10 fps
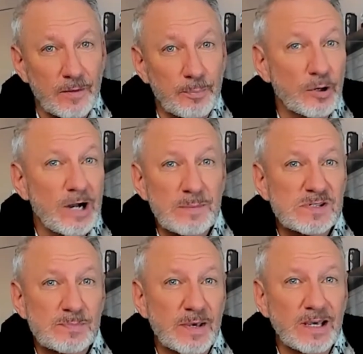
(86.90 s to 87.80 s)
book I'm
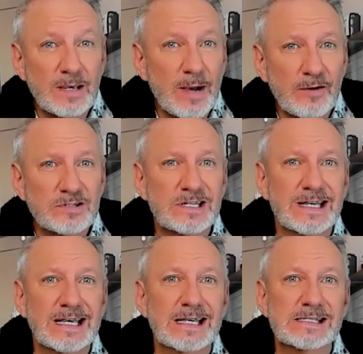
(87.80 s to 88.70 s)
speaking about
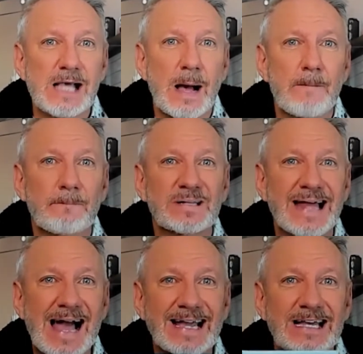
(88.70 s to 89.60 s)
is
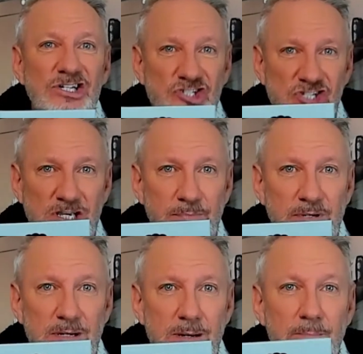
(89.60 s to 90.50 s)
Black Sheep
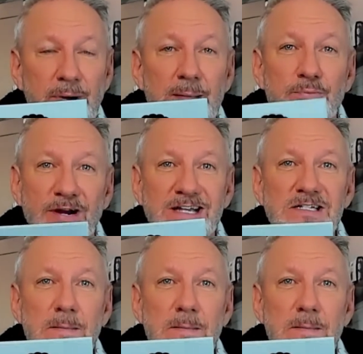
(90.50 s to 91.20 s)
by Brant